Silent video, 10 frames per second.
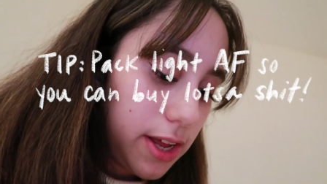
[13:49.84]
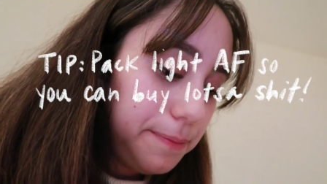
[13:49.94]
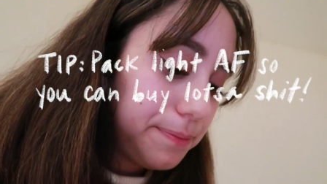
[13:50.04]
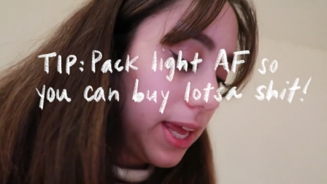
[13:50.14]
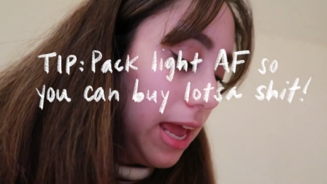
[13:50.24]
that.
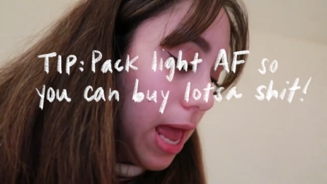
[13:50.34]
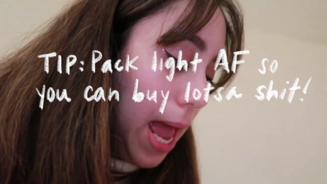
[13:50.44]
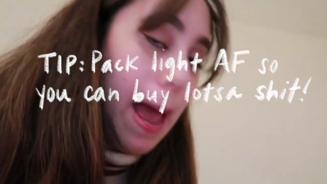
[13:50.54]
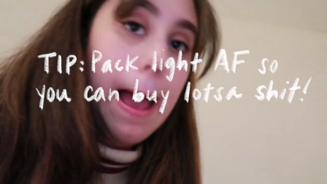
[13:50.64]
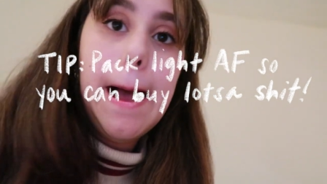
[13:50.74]

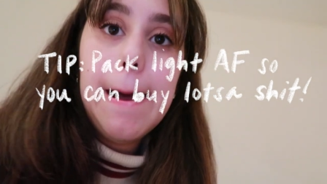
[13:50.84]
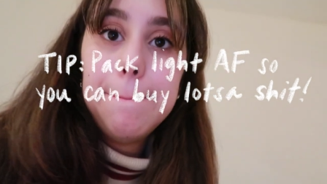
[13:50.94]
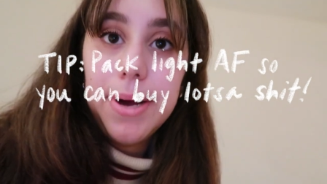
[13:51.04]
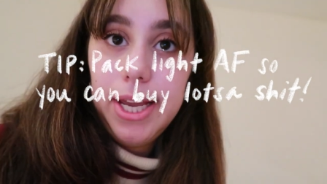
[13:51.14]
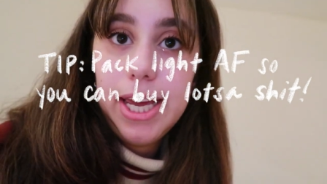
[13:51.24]

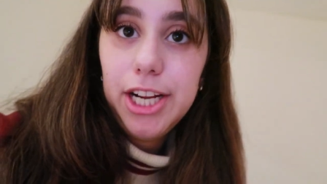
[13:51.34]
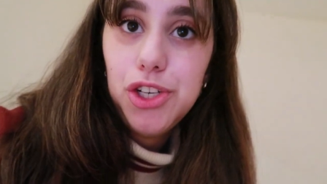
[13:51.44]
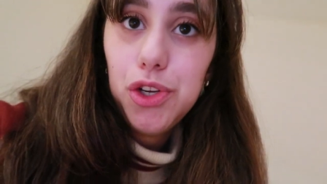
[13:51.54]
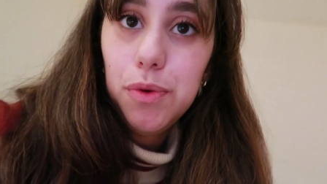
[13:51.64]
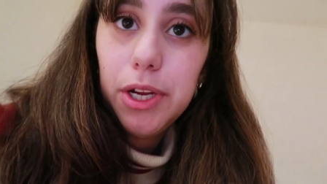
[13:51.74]
But can I
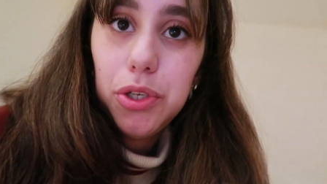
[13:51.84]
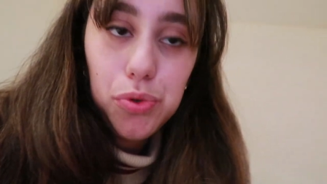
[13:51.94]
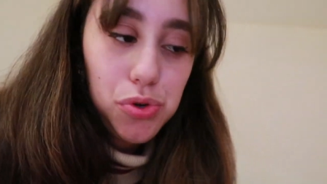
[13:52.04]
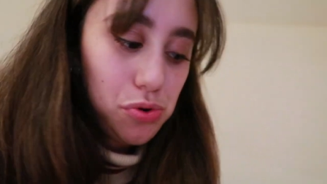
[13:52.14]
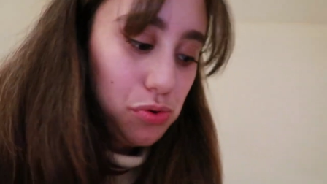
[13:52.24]
show you my new
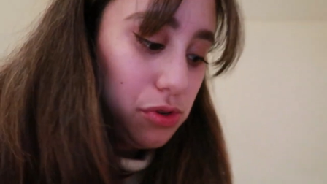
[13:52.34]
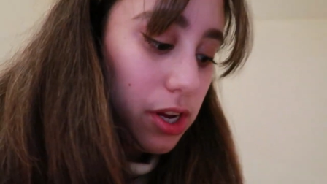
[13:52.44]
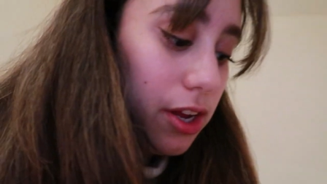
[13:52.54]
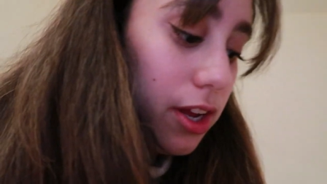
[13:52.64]
shoes?